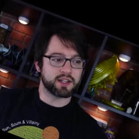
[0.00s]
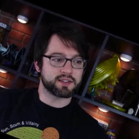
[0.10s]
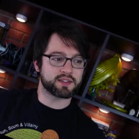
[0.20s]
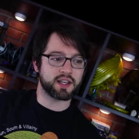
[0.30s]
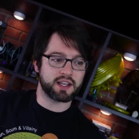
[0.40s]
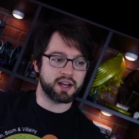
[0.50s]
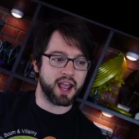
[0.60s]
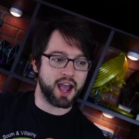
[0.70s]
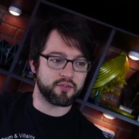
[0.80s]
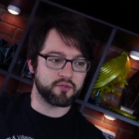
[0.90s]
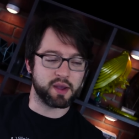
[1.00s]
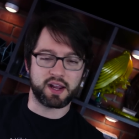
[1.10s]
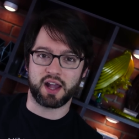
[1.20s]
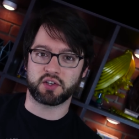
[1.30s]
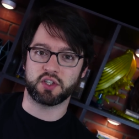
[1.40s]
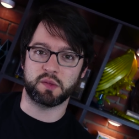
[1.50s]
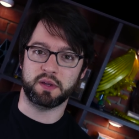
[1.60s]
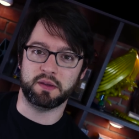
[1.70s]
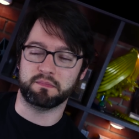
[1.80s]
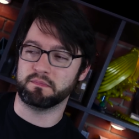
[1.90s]
That second half might actually
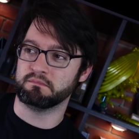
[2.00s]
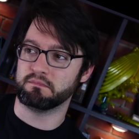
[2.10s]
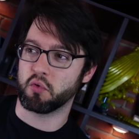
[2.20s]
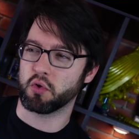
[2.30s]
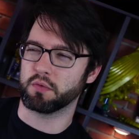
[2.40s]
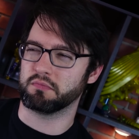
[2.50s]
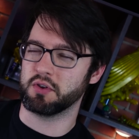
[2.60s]
be more